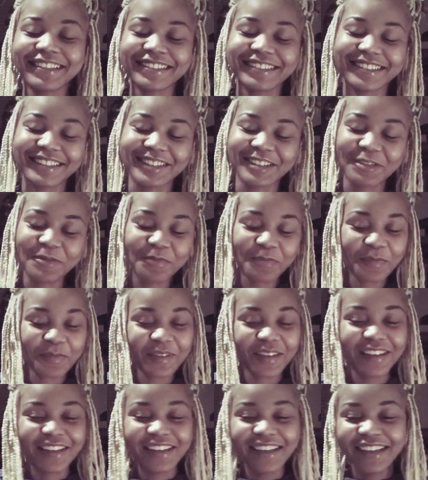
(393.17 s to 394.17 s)
So
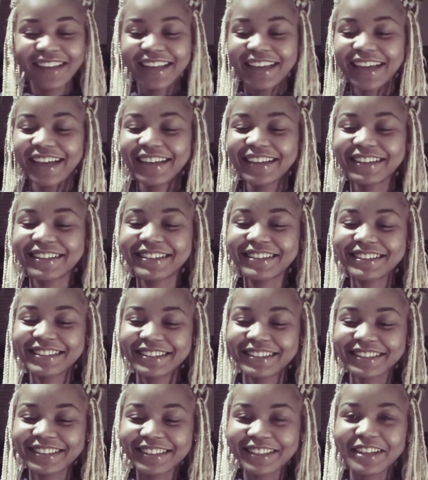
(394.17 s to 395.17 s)
I get to
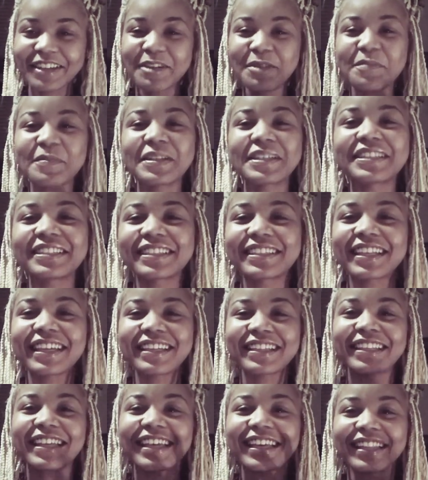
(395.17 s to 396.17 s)
sucking them and shit
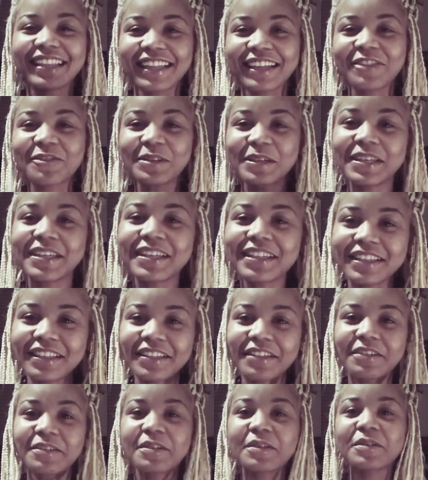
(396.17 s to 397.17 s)
like that, like we,
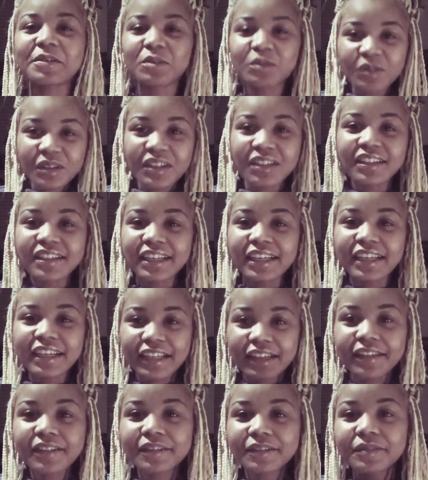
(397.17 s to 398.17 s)
you know,
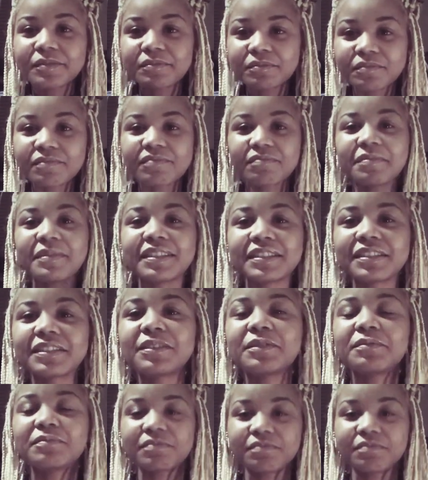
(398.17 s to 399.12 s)
in the midst of